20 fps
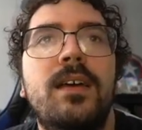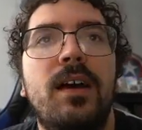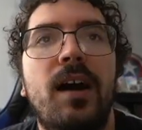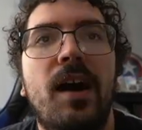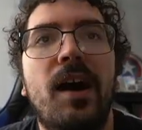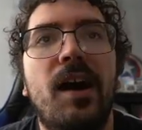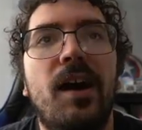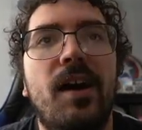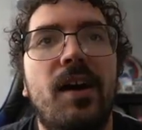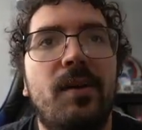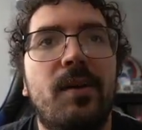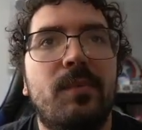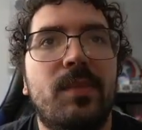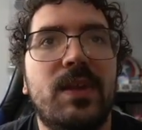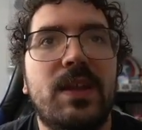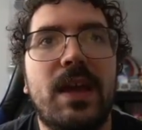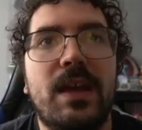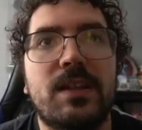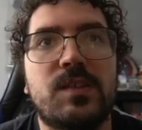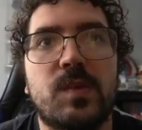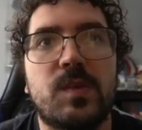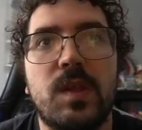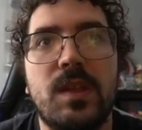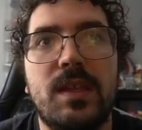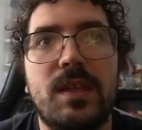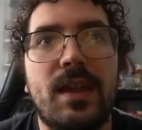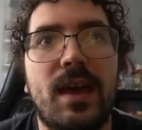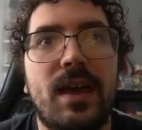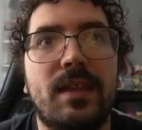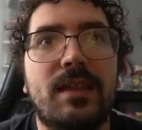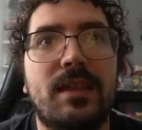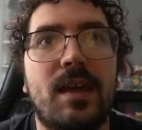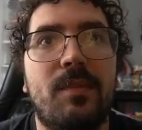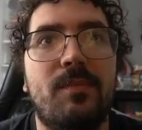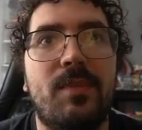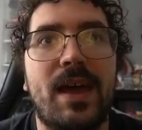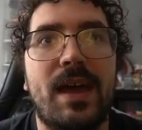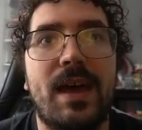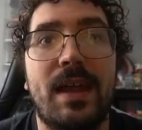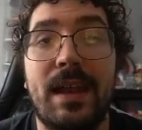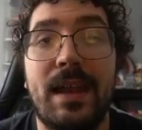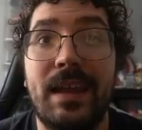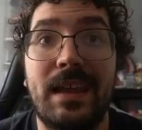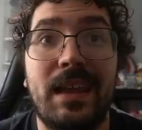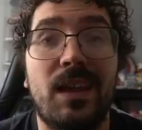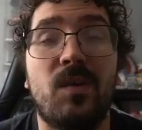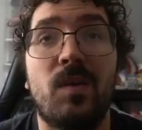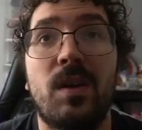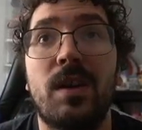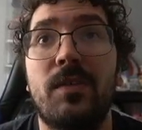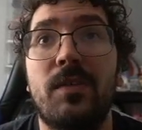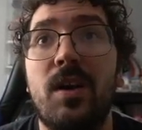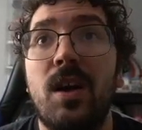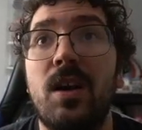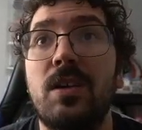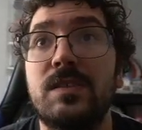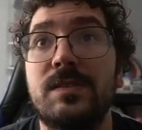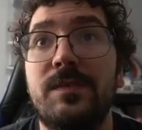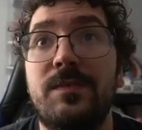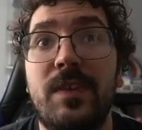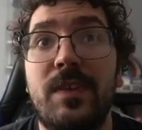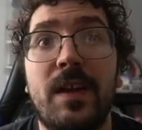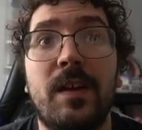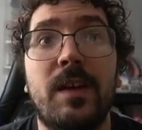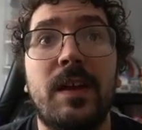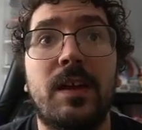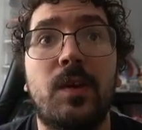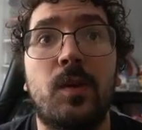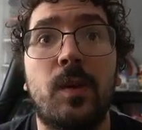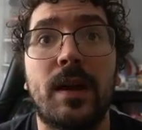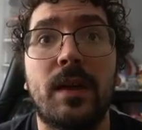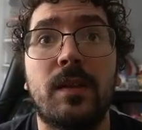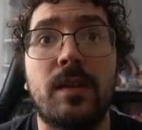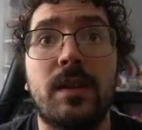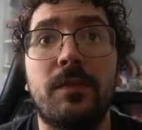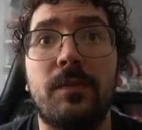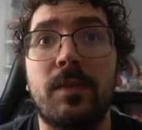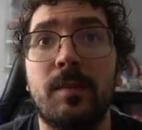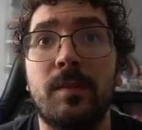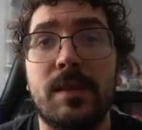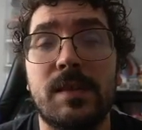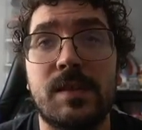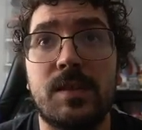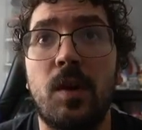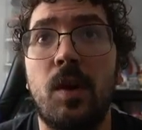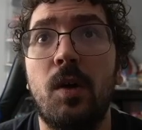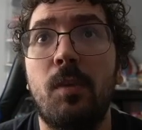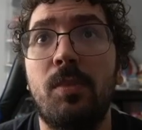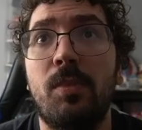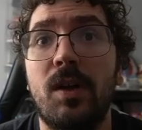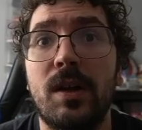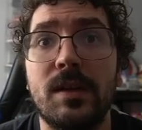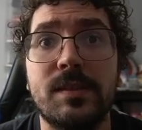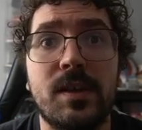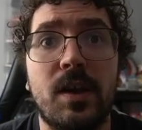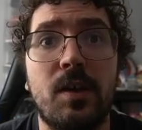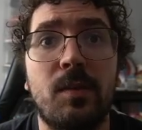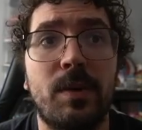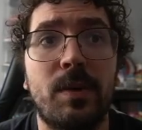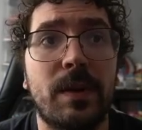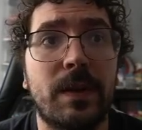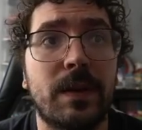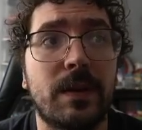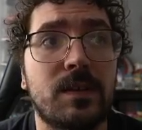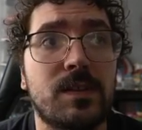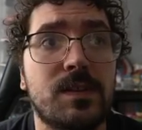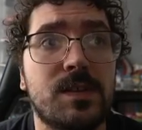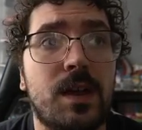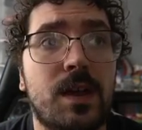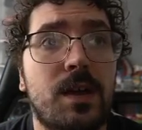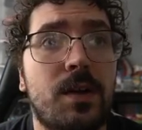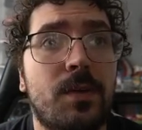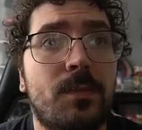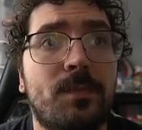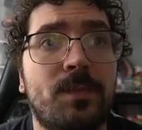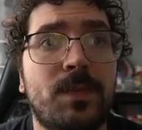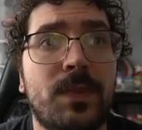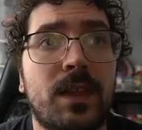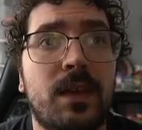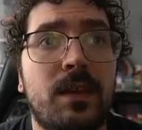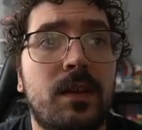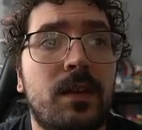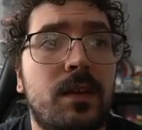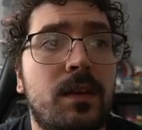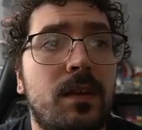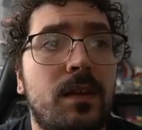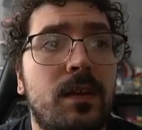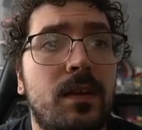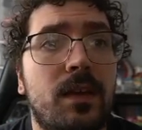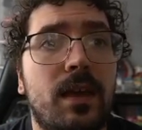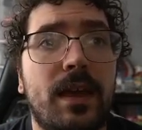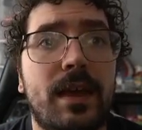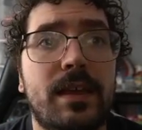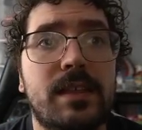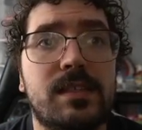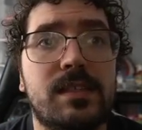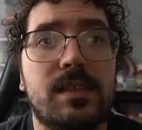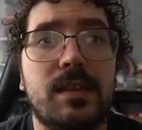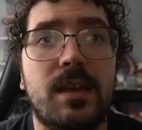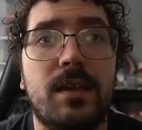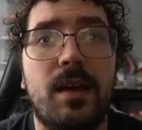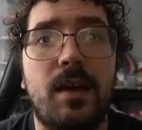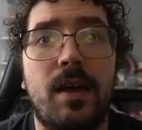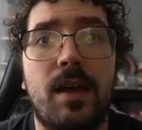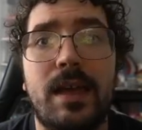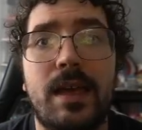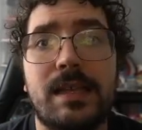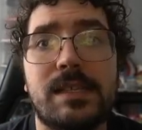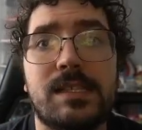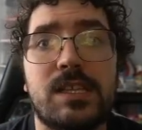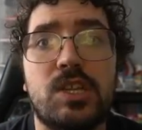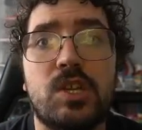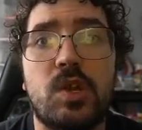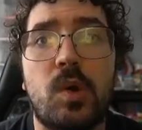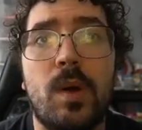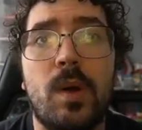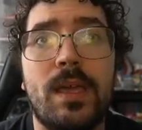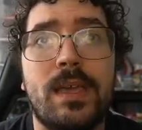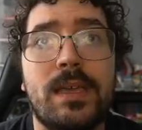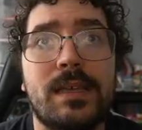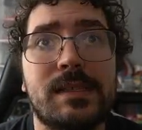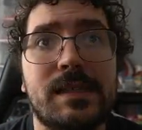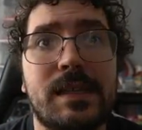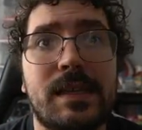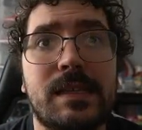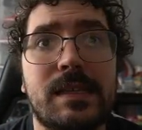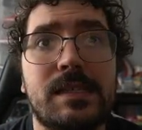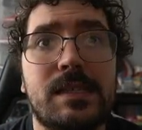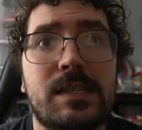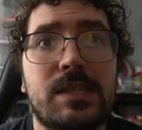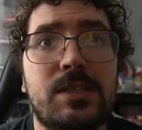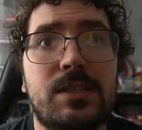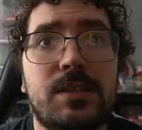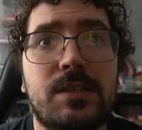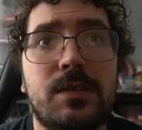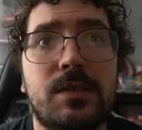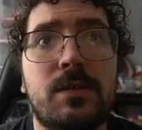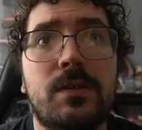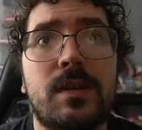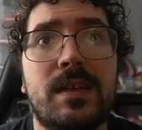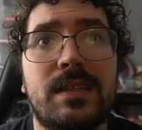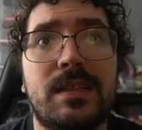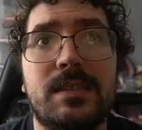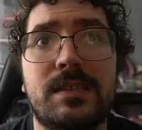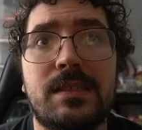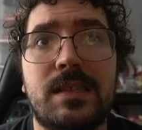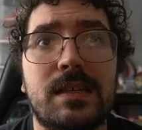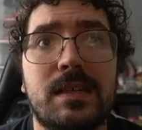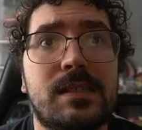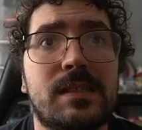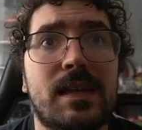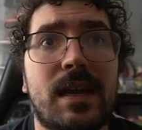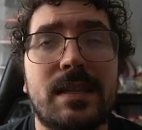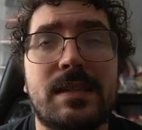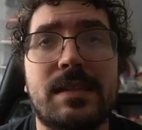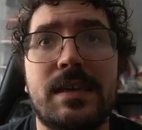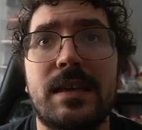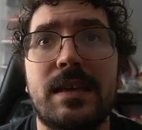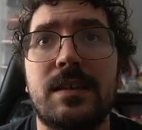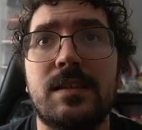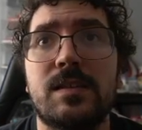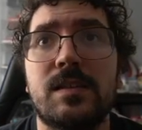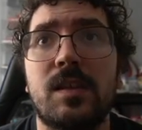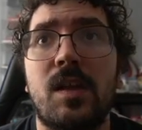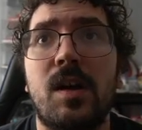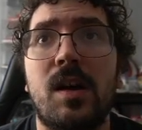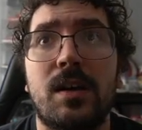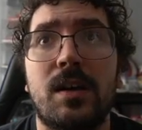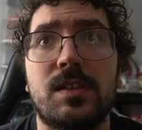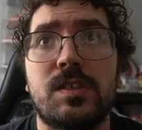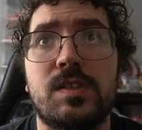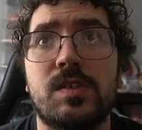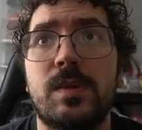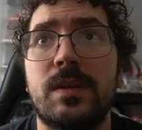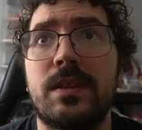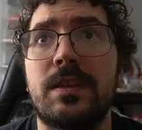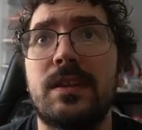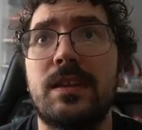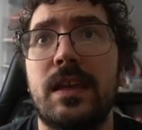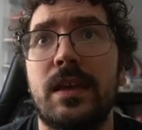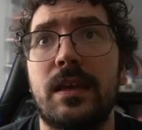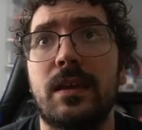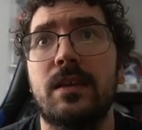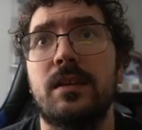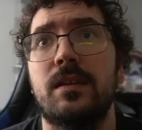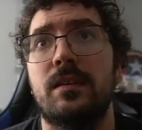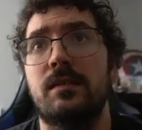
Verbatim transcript: Um, but yeah, it's really not that bad. And I get rid of cards very quickly from these gold plus openings. So as as annoying as it is to do, it does not take as long as you would think.